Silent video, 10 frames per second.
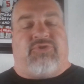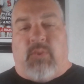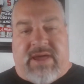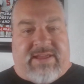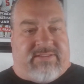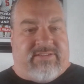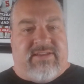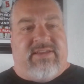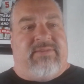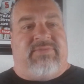tweet
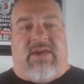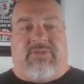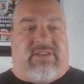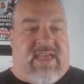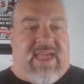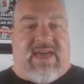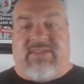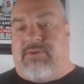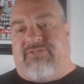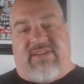the other day. I
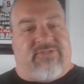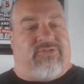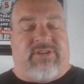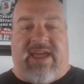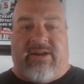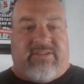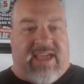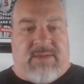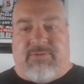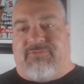think it was yesterday or
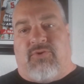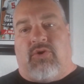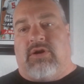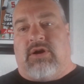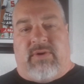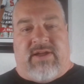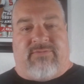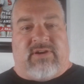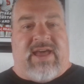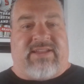day before or
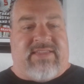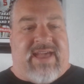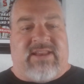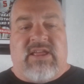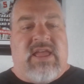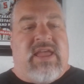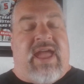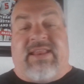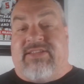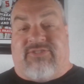whatever like that.
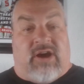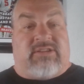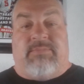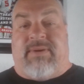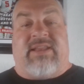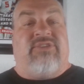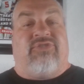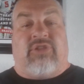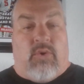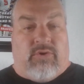And he talked about
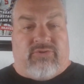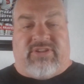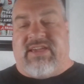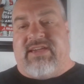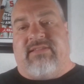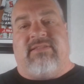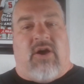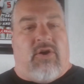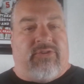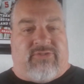his loyalty and
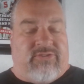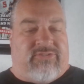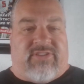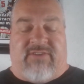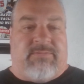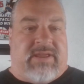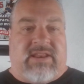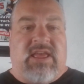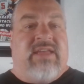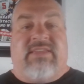all this good stuff. I mean,
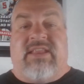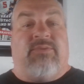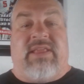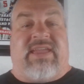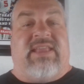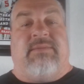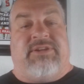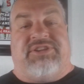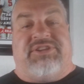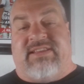didn't really get into
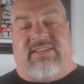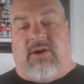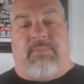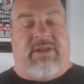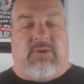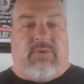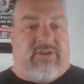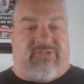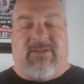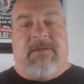much detail, but it
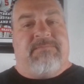was